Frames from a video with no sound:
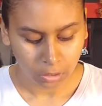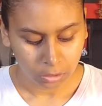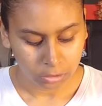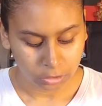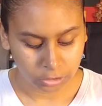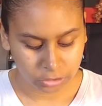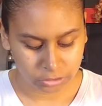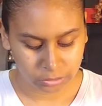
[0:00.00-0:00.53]

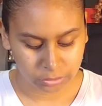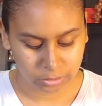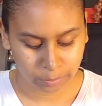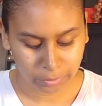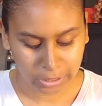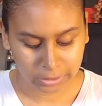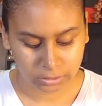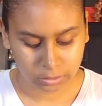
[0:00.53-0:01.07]
You just use a
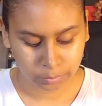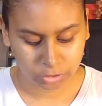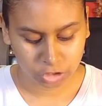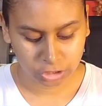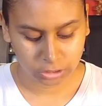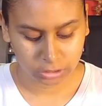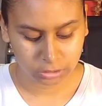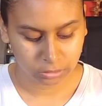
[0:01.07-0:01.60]
pasta
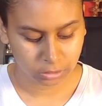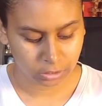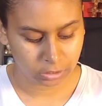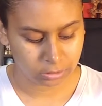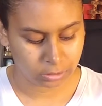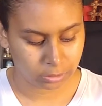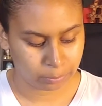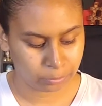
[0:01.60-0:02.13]
machine.
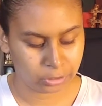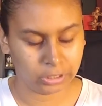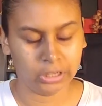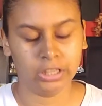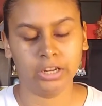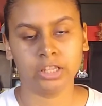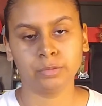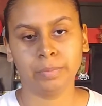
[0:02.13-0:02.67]
They're pretty
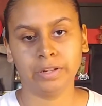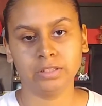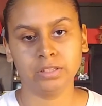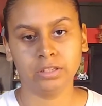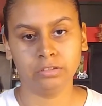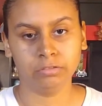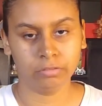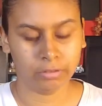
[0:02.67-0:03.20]

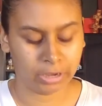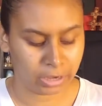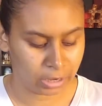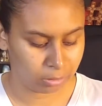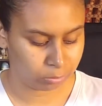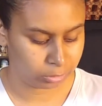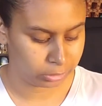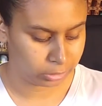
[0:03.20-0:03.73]
inexpensive. I
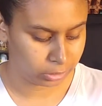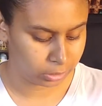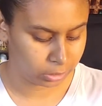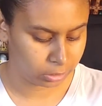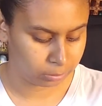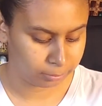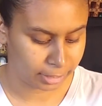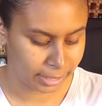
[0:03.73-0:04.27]
got one
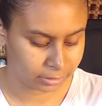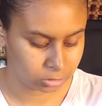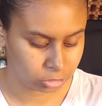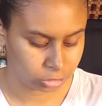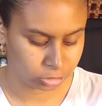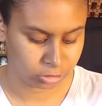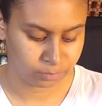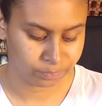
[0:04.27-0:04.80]
last
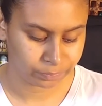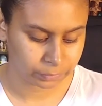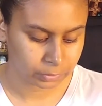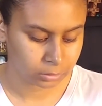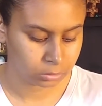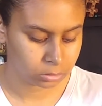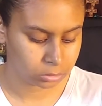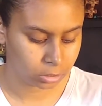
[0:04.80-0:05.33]
year.
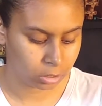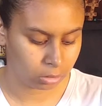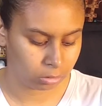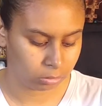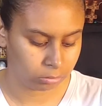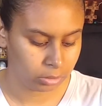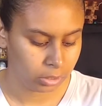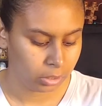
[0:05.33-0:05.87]

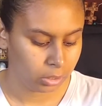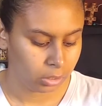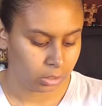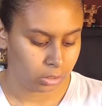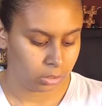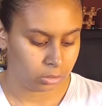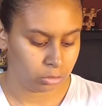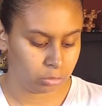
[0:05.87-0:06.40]
So
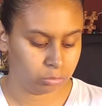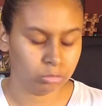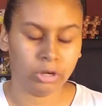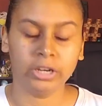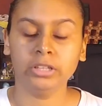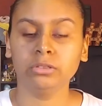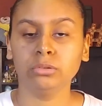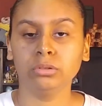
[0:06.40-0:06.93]
you
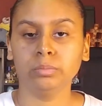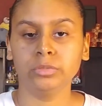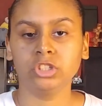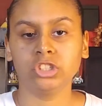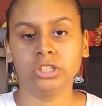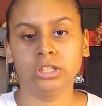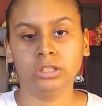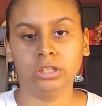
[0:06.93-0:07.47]
run it through the
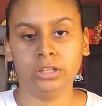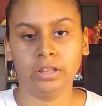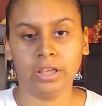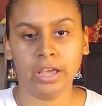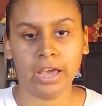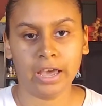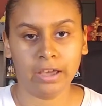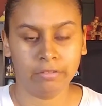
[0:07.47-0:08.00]
machine, and they
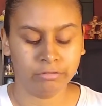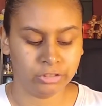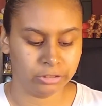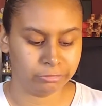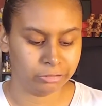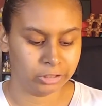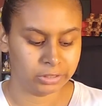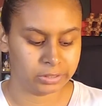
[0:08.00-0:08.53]
have
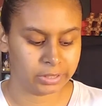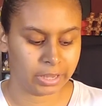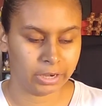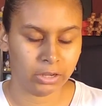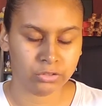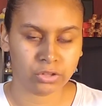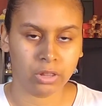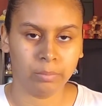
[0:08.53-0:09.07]
different
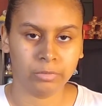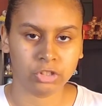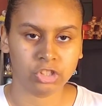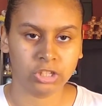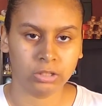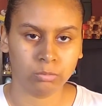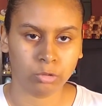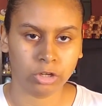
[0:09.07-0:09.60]
settings on the
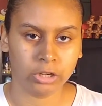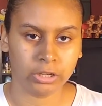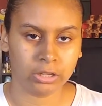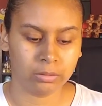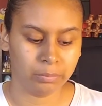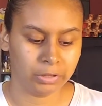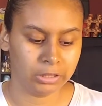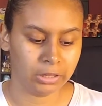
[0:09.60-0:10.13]
machine where it
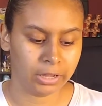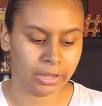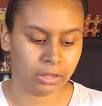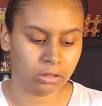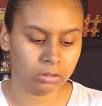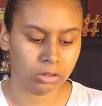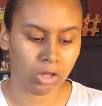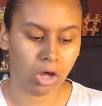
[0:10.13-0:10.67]
could be
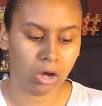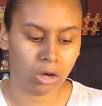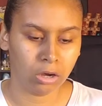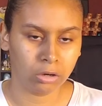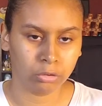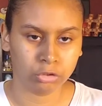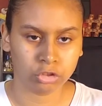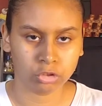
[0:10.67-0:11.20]
like
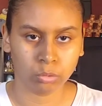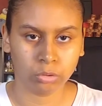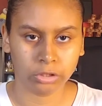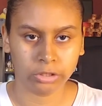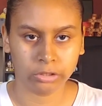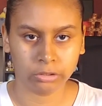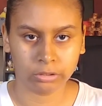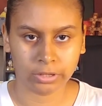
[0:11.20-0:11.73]
long or
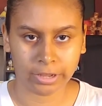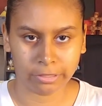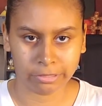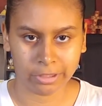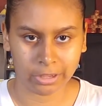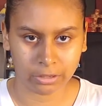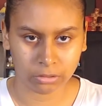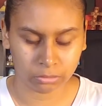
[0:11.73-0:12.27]
short or like
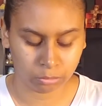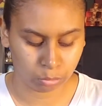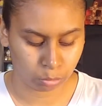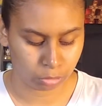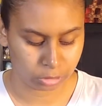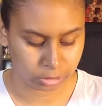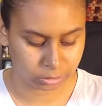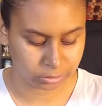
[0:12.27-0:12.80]
thick
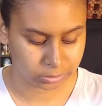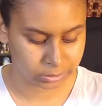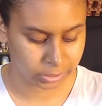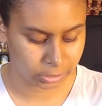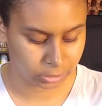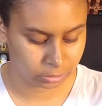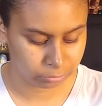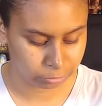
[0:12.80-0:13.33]
or
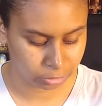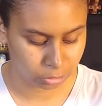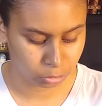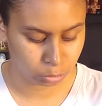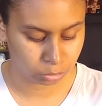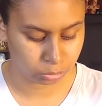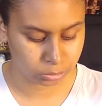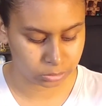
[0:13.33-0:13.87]
skinny for the
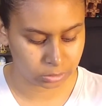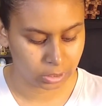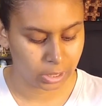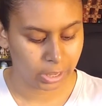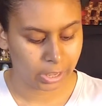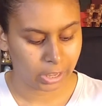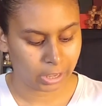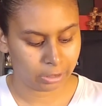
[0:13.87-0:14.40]
noodles.
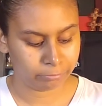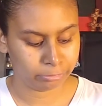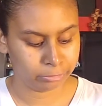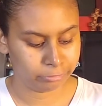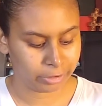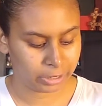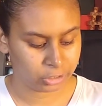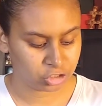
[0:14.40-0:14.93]
And for
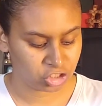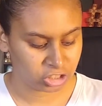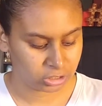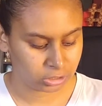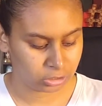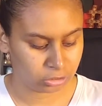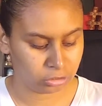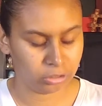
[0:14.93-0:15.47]

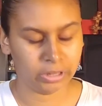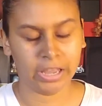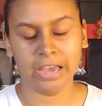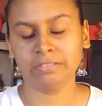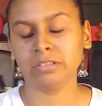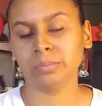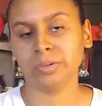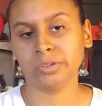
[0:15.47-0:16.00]
fettuccine, you know, they
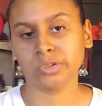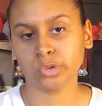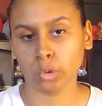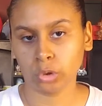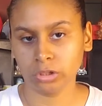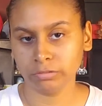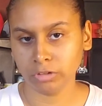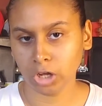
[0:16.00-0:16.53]
have to be
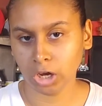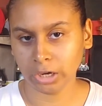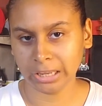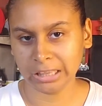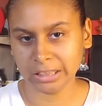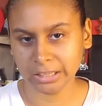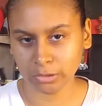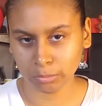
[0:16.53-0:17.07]
sort of long
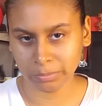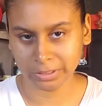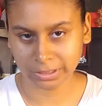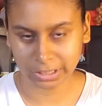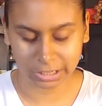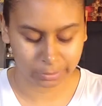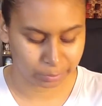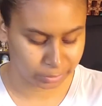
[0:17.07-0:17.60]
and a little bit
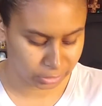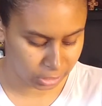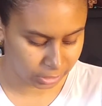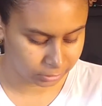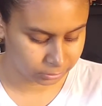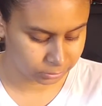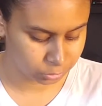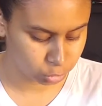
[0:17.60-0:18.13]
thick, but
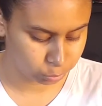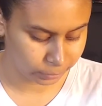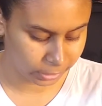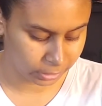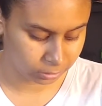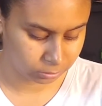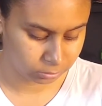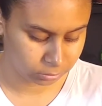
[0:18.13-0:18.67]
not too
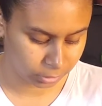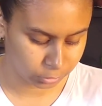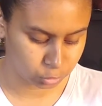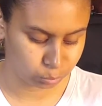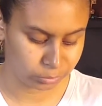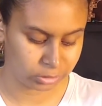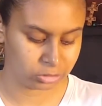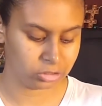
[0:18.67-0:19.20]
bad, not
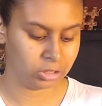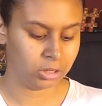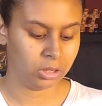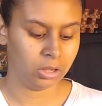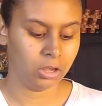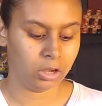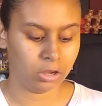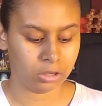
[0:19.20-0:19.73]
too much.
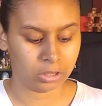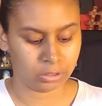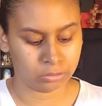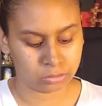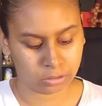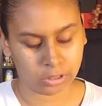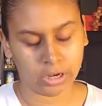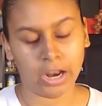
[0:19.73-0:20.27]
Okay,
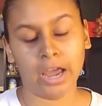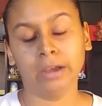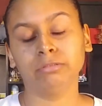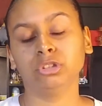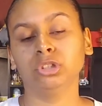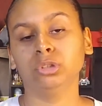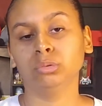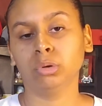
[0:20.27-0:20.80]
so then
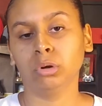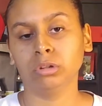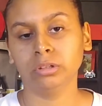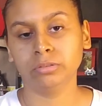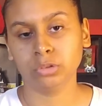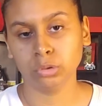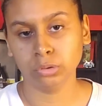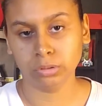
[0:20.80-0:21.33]
after you roll
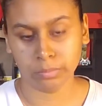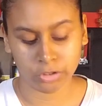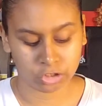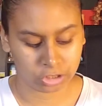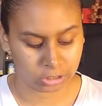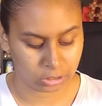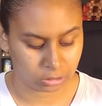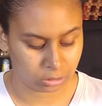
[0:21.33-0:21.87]
it through the
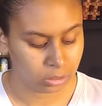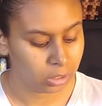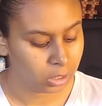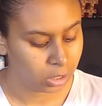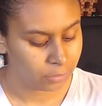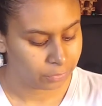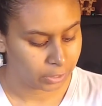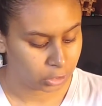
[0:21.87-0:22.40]
machine,
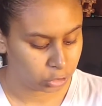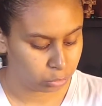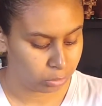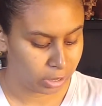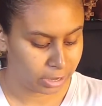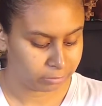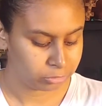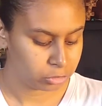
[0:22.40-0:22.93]
then you
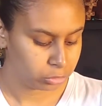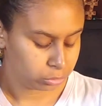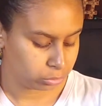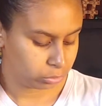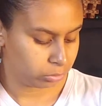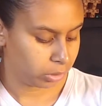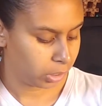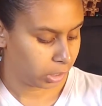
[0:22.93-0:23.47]
have to